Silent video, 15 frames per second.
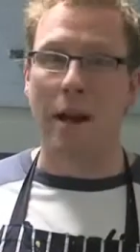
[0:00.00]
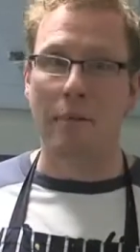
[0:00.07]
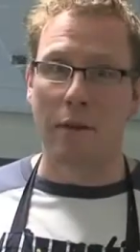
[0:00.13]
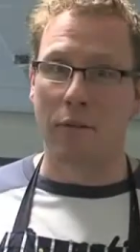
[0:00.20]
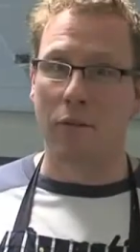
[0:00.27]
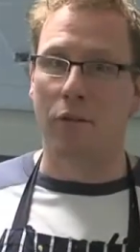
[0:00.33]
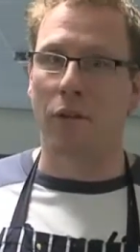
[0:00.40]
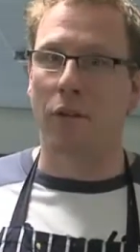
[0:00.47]
me. I'm
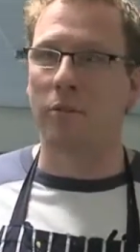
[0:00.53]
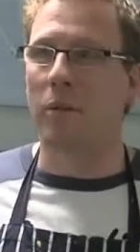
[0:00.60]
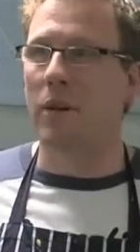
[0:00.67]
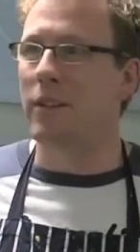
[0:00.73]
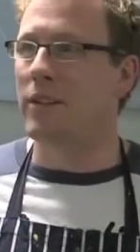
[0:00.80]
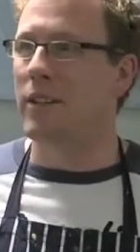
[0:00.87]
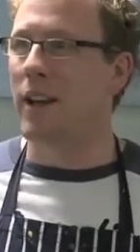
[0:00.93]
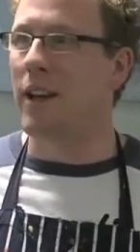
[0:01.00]
having fun,
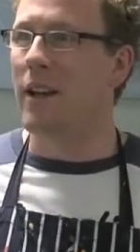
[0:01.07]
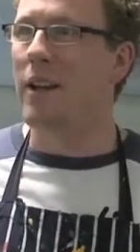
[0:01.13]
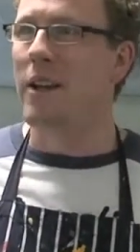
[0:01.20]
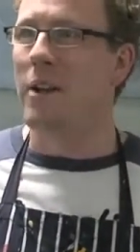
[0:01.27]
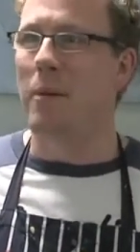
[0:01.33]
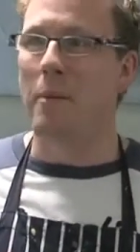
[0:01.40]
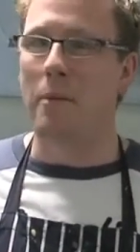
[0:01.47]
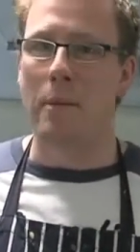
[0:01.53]
but uh,
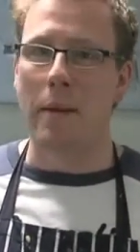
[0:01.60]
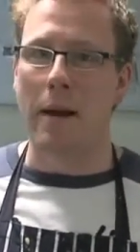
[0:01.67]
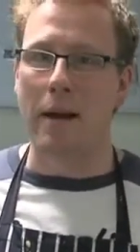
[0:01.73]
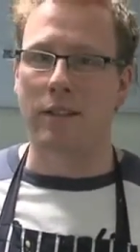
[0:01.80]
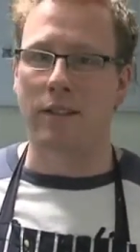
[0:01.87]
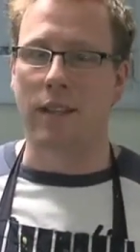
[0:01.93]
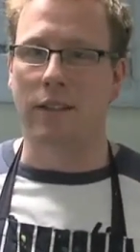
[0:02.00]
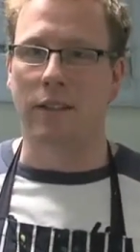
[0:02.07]
might be better
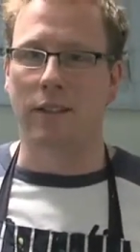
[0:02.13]
ask